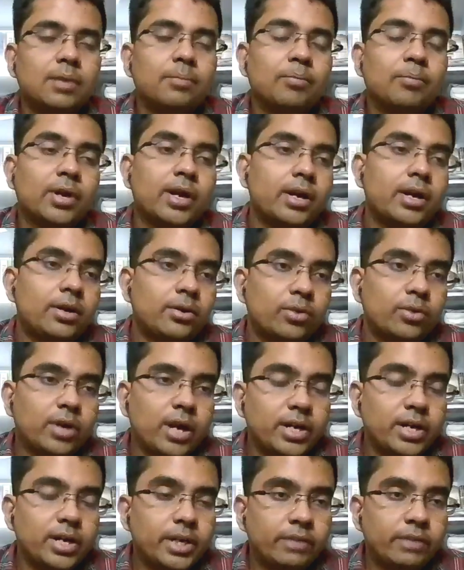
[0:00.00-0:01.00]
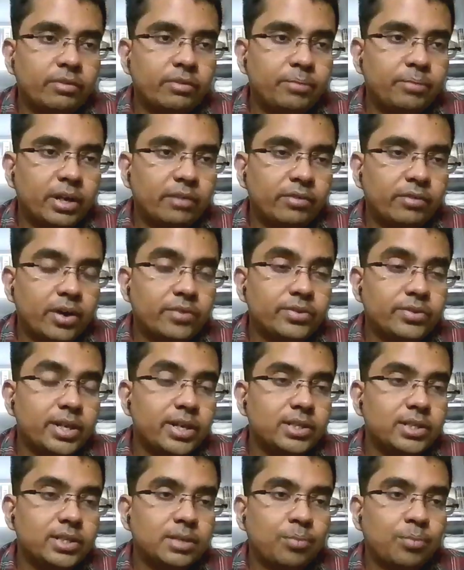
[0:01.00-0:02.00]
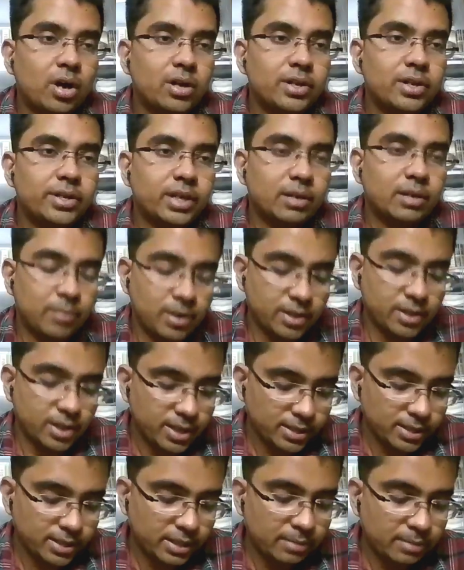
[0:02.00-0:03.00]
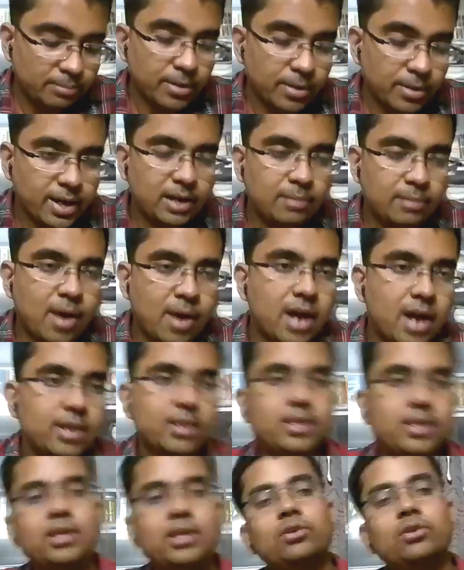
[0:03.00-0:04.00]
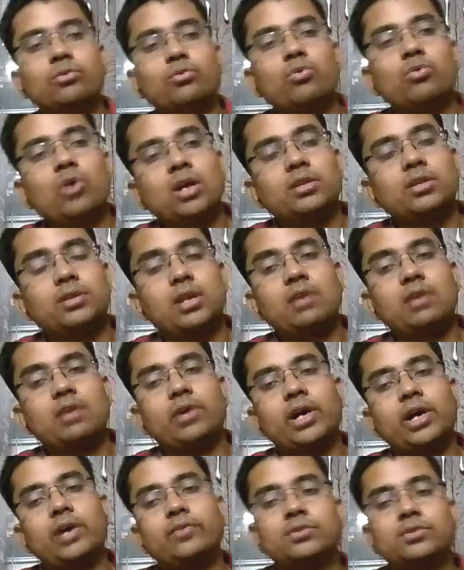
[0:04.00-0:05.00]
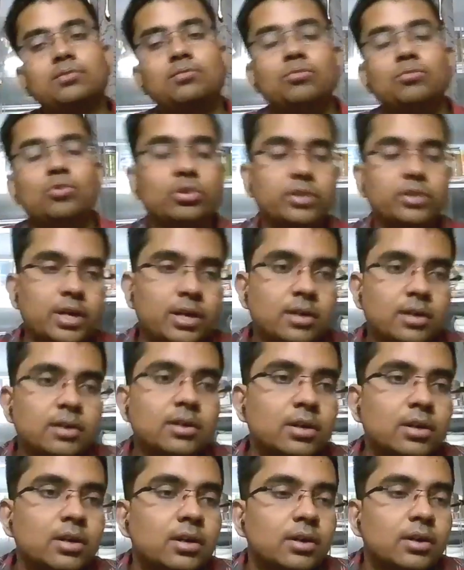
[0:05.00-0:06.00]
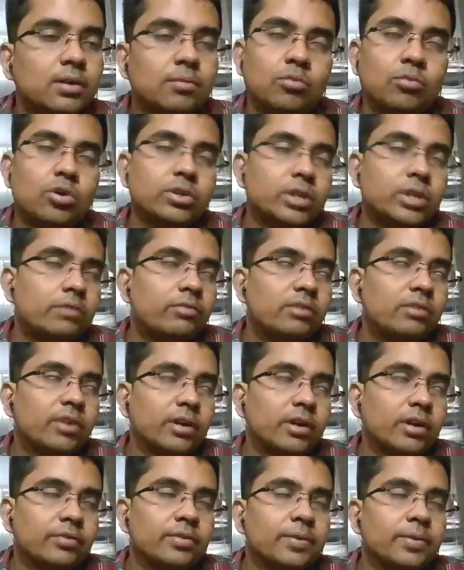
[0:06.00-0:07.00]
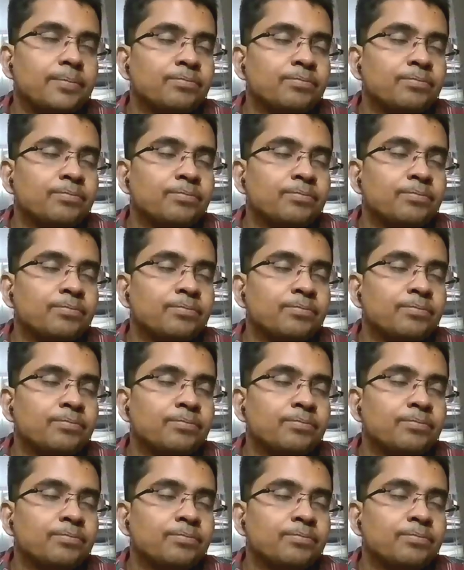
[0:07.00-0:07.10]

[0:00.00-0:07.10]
prior to 1955 there is a polygamy, that is a male marrying 2 or 3 wives, more than one wife.